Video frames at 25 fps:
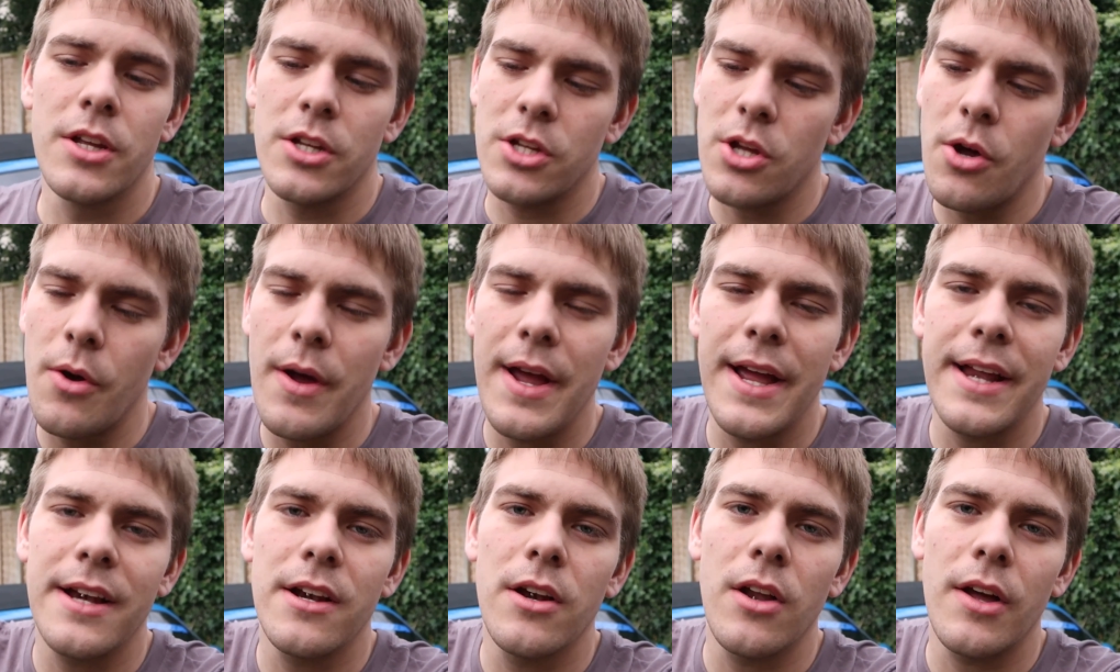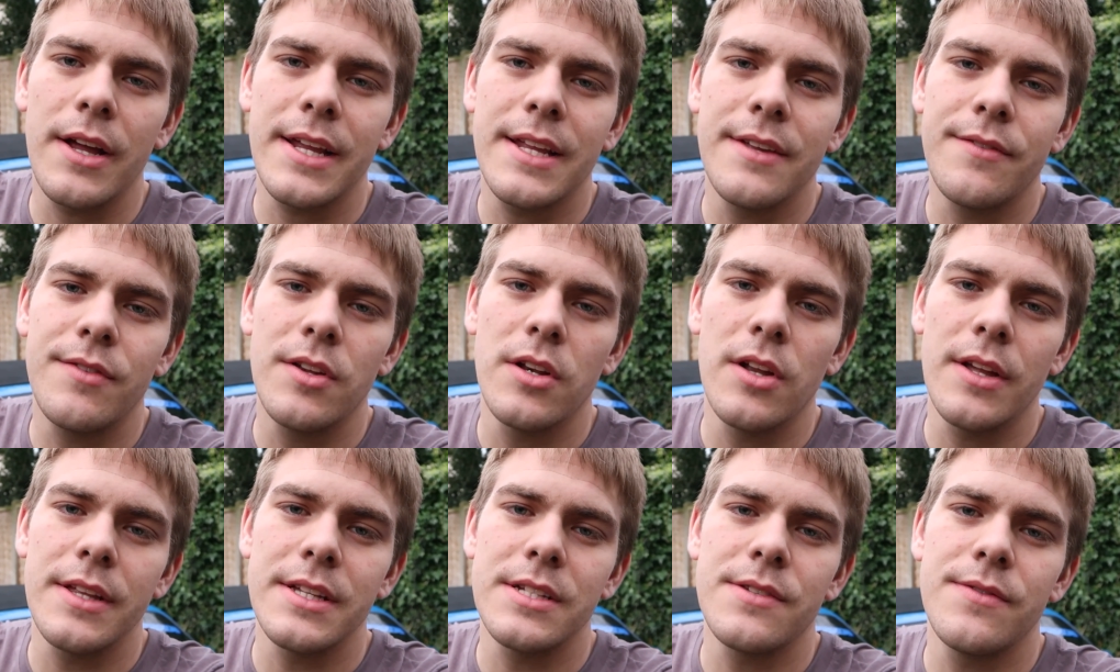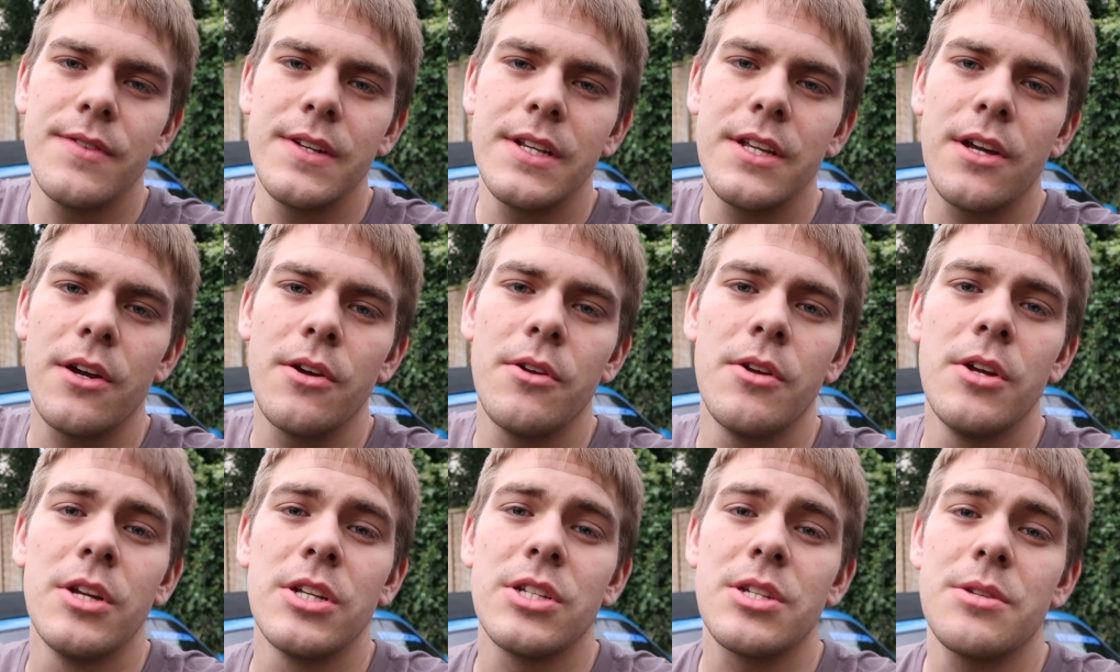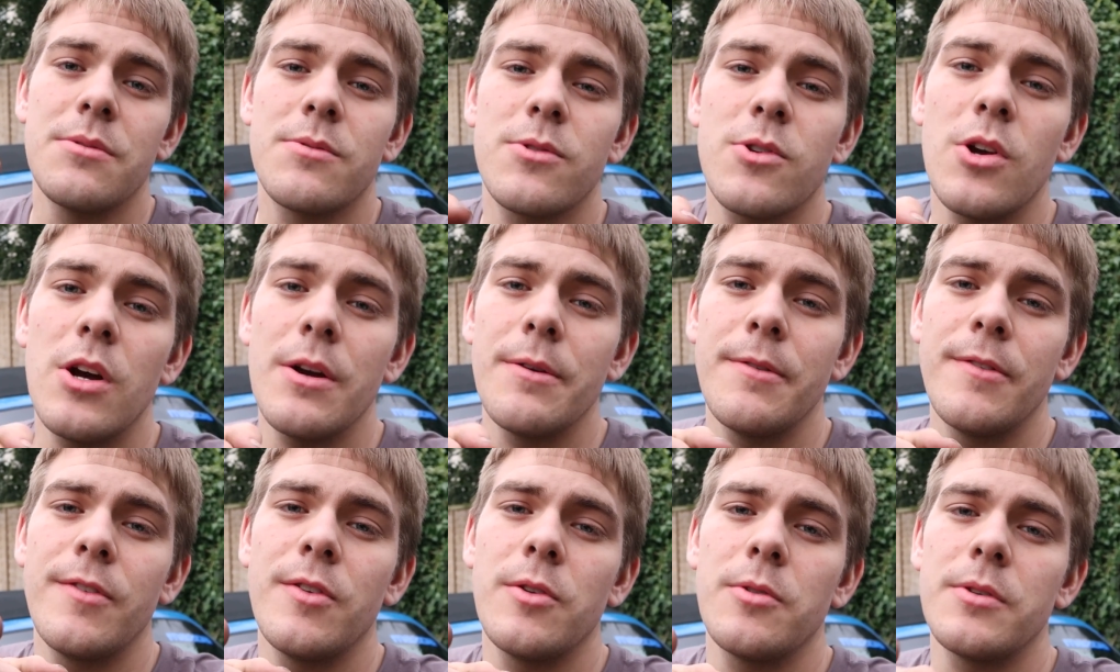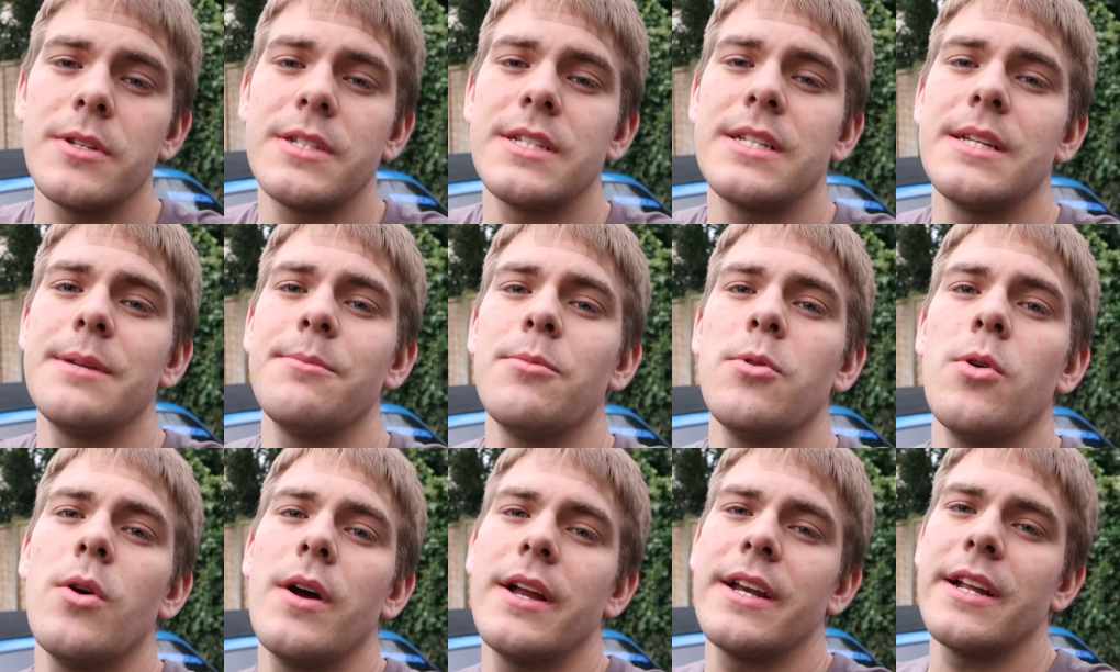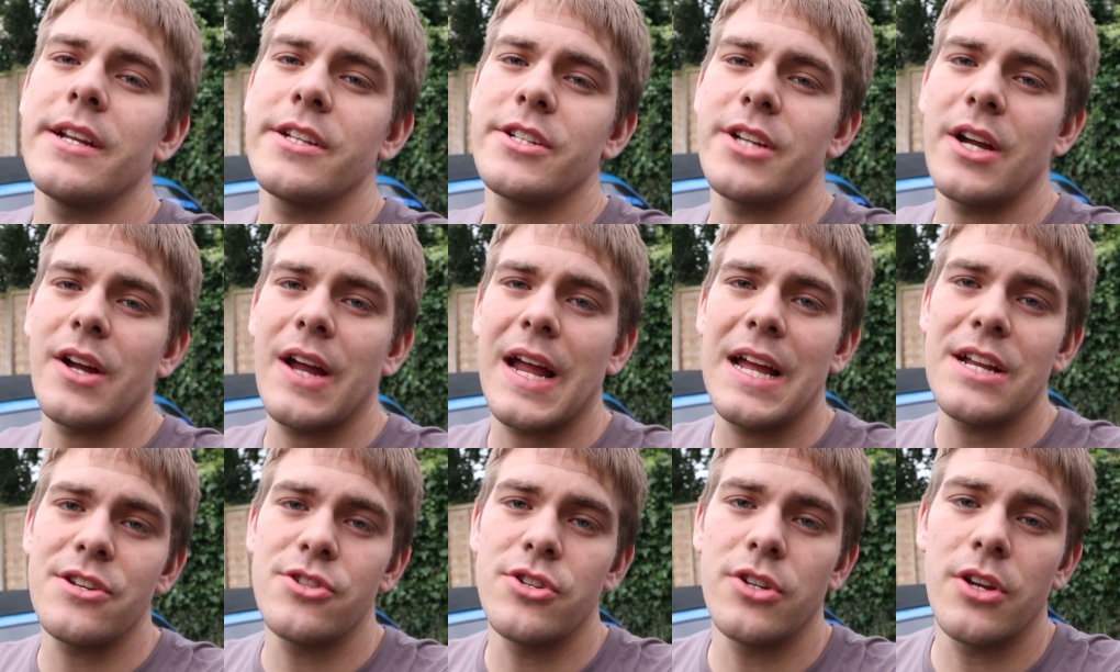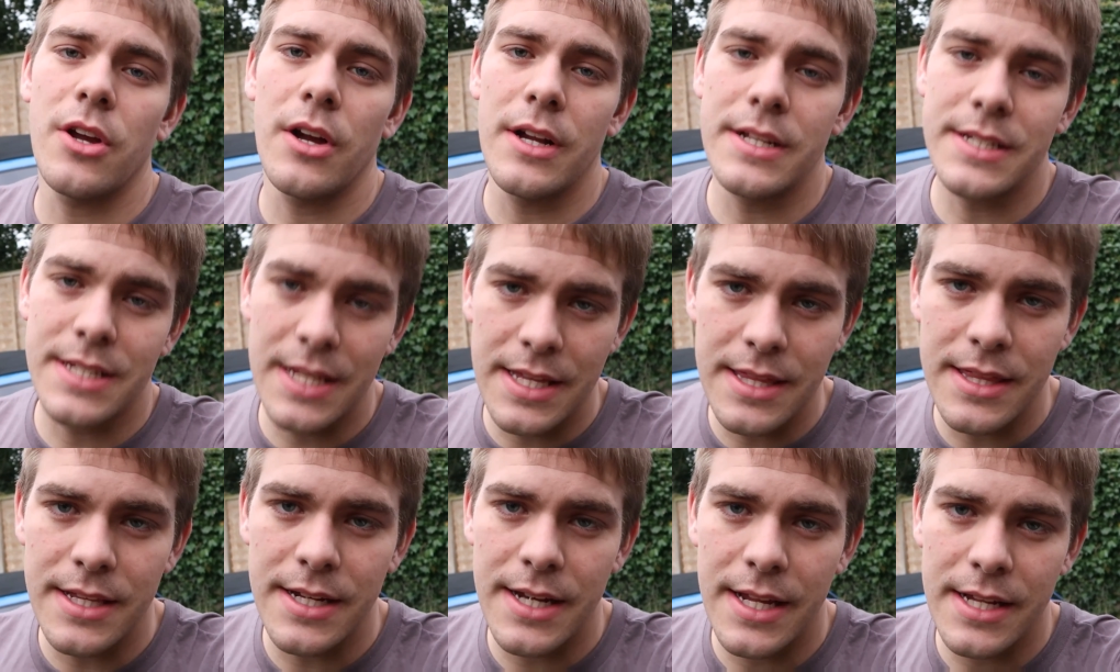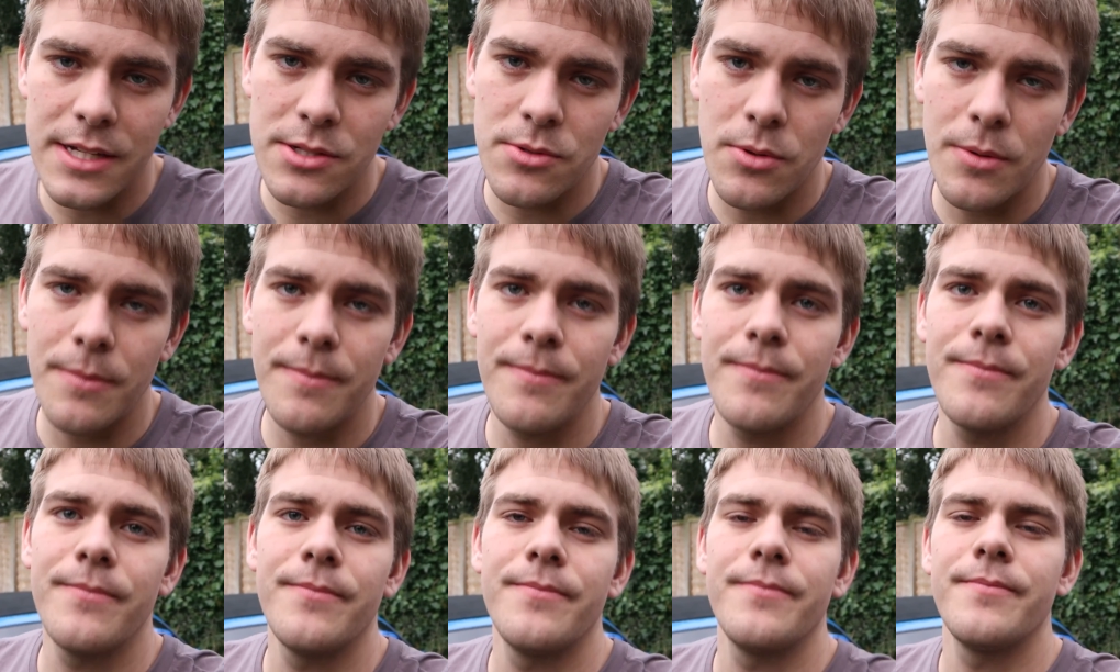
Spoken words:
Go ahead, like if you like this video, subscribe if you want to see more, and I shall catch you guys in the next one.